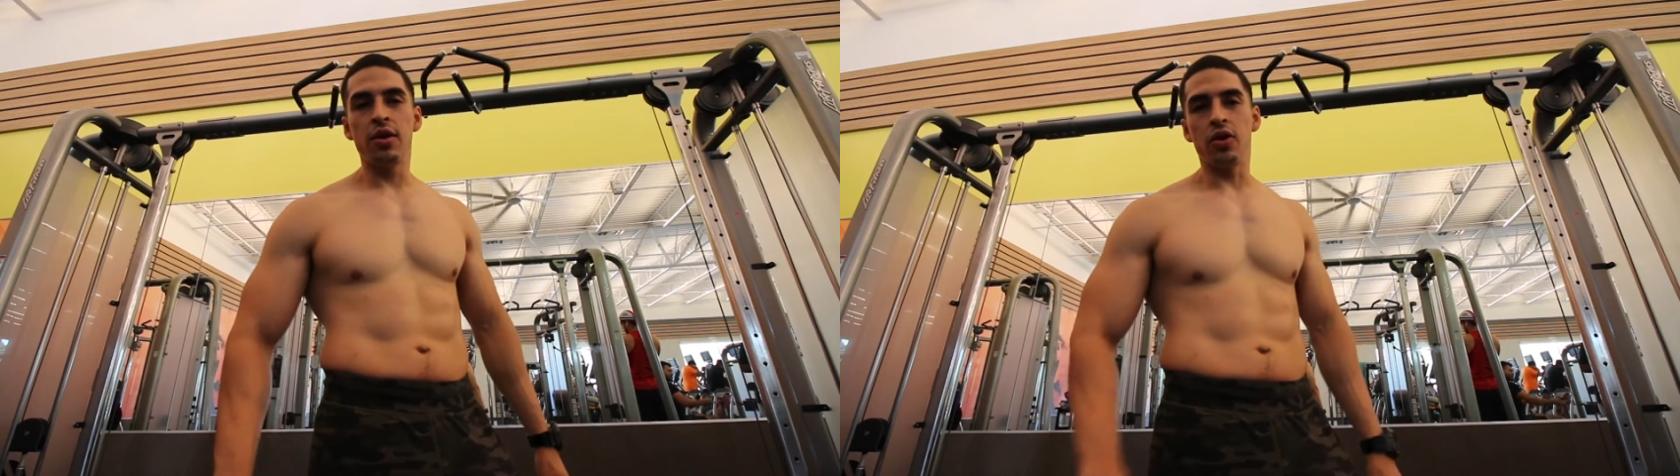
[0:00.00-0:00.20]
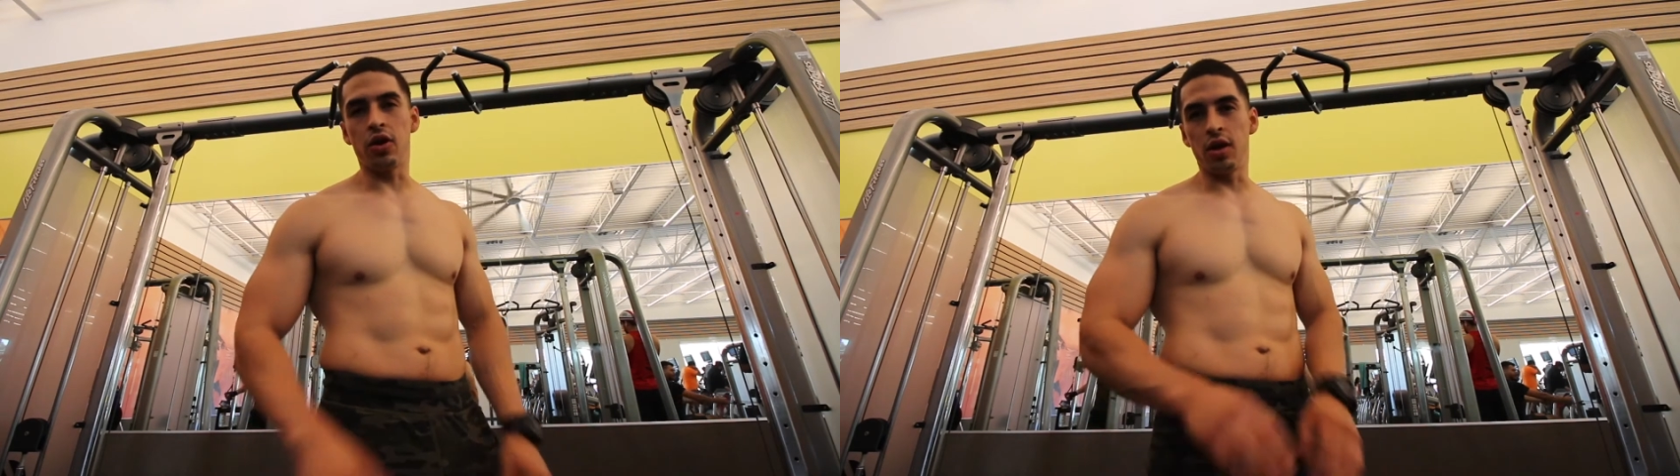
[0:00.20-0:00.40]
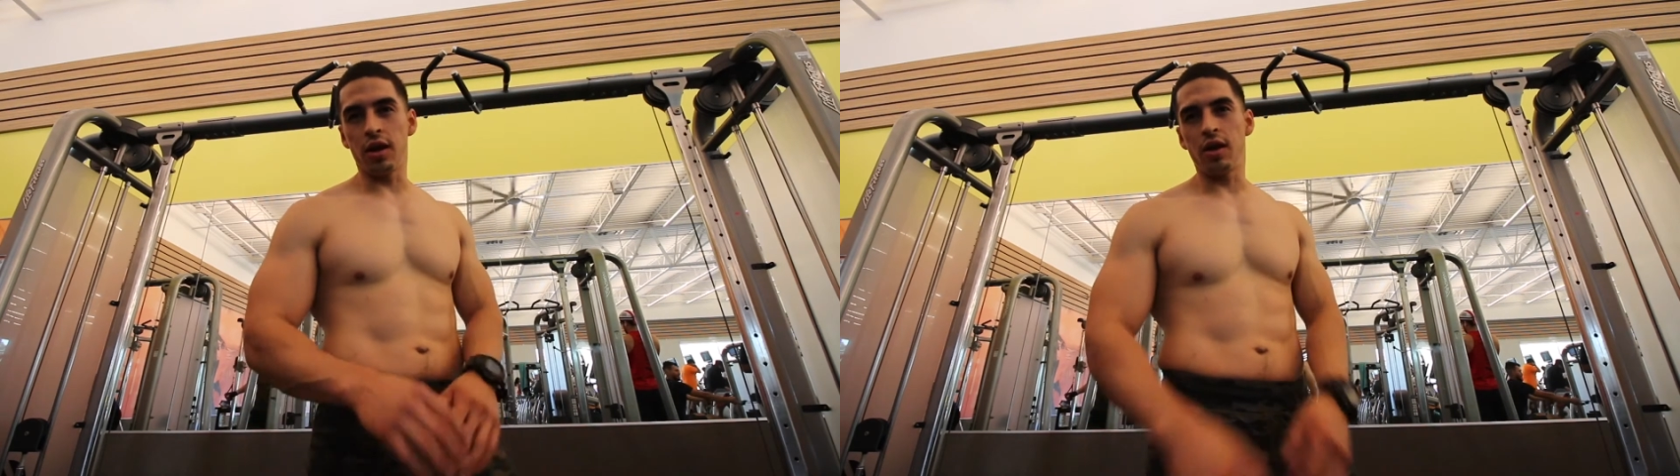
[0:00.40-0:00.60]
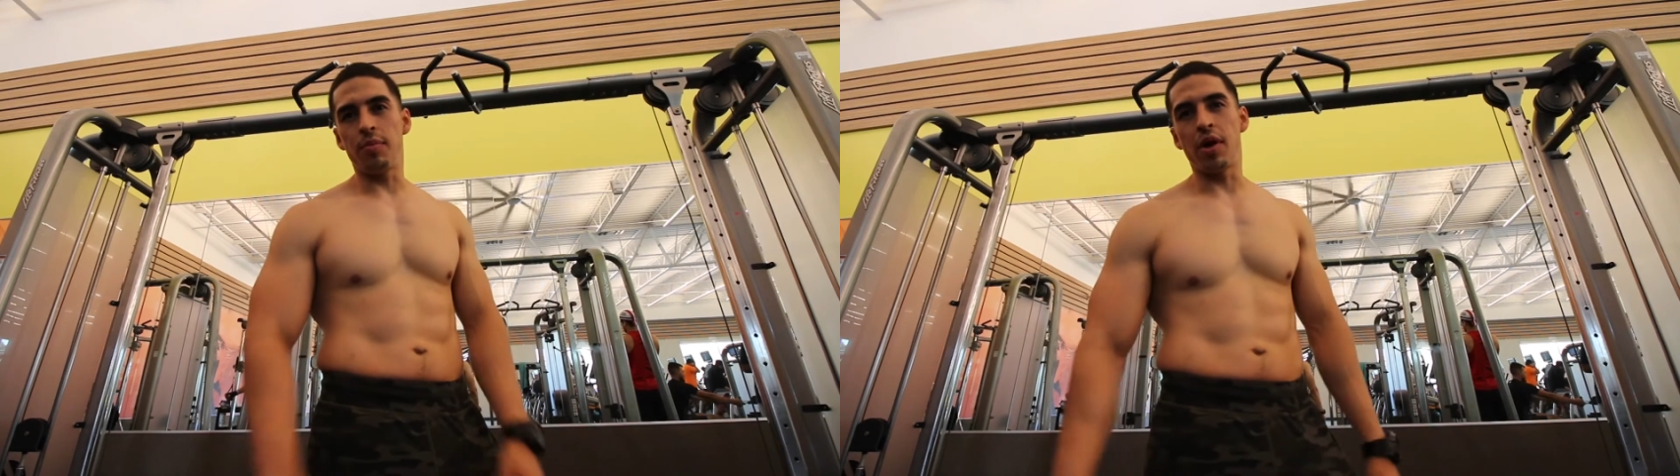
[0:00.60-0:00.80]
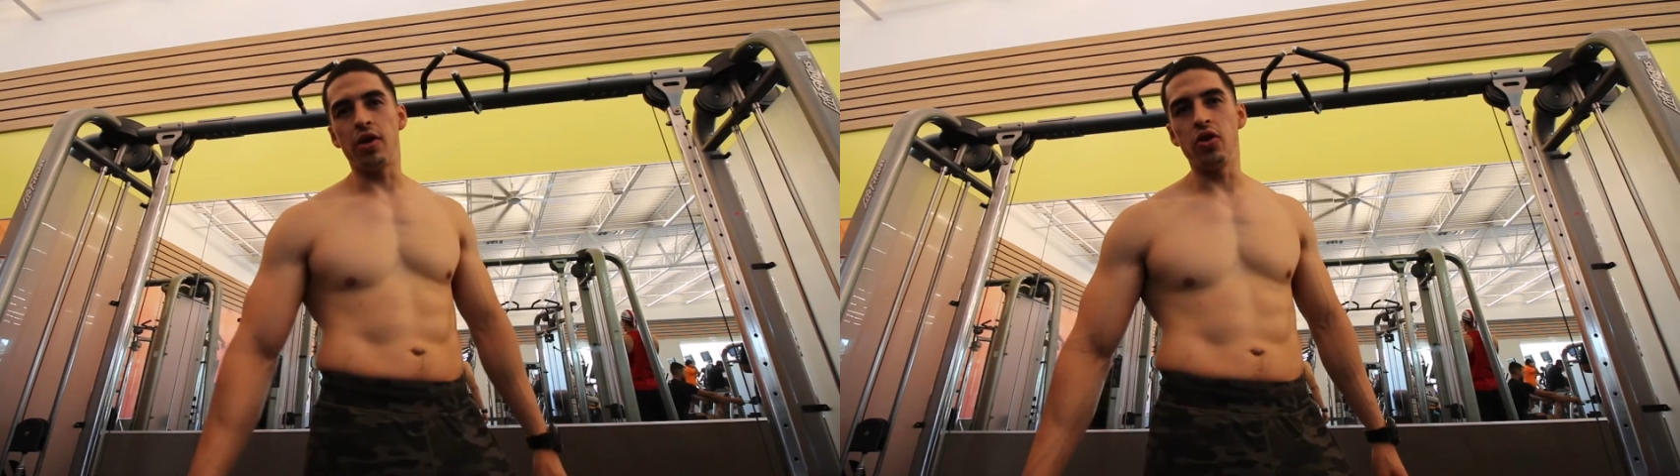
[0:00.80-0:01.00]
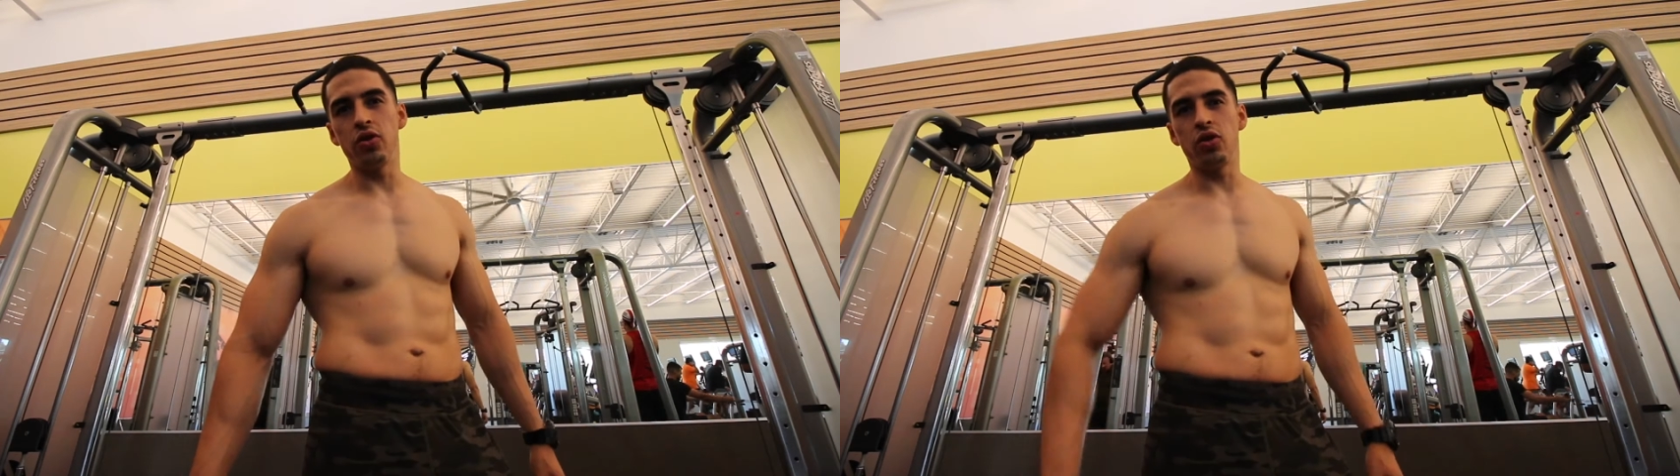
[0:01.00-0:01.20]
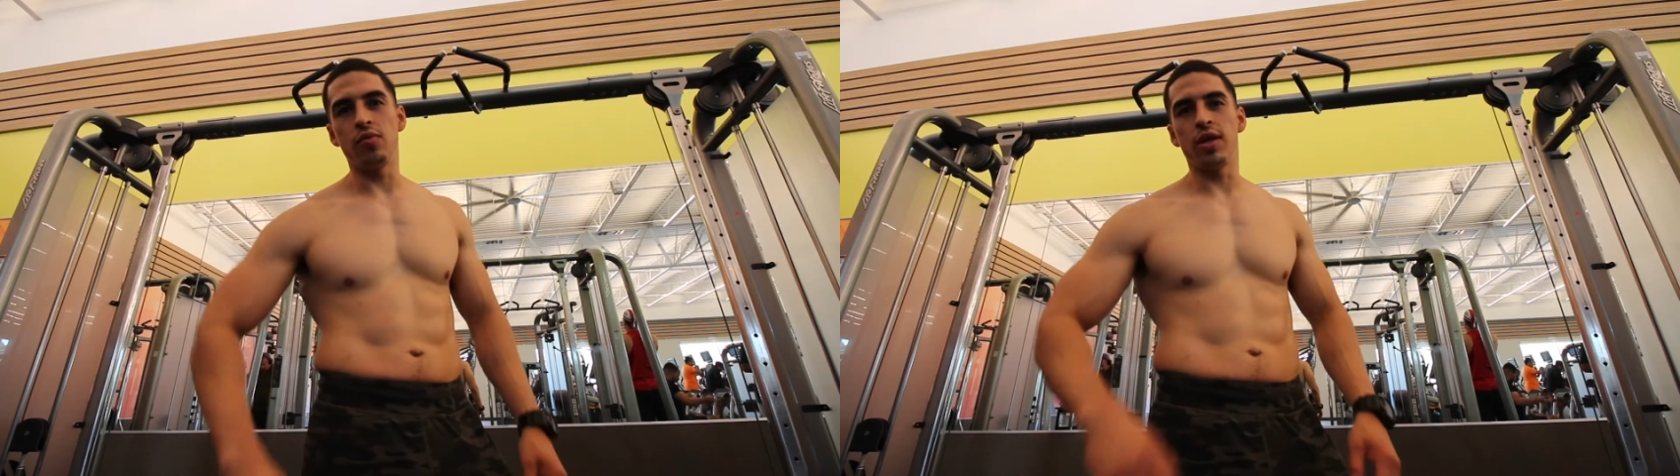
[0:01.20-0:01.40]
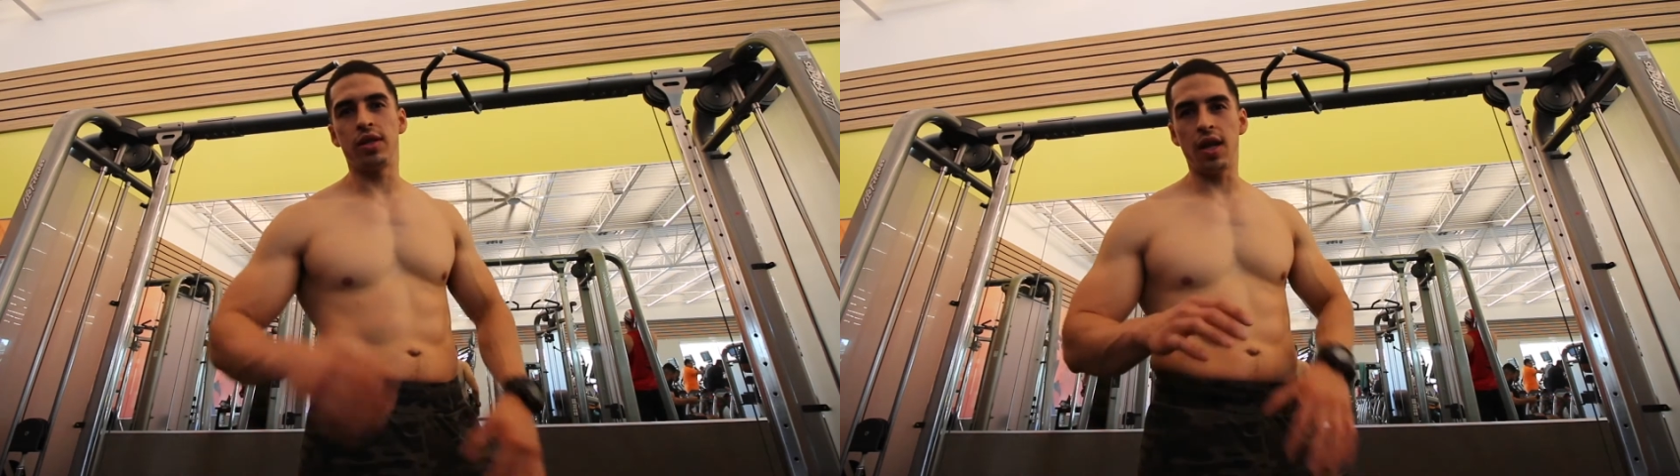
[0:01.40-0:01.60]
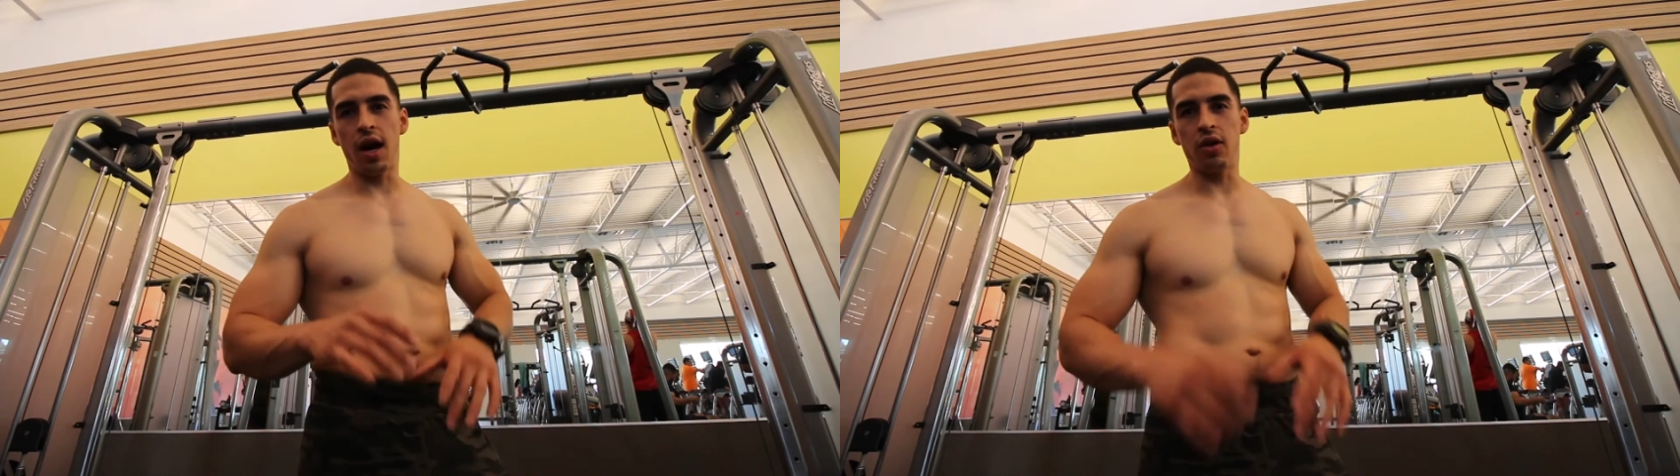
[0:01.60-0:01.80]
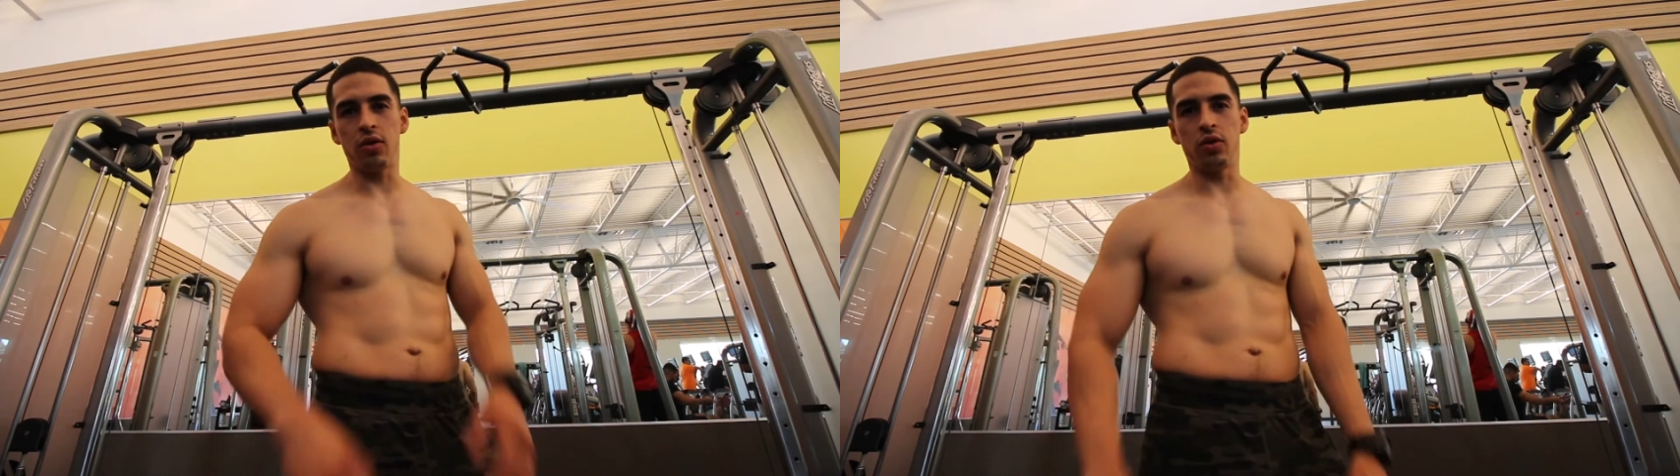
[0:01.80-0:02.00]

You could look it up on YouTube and see how to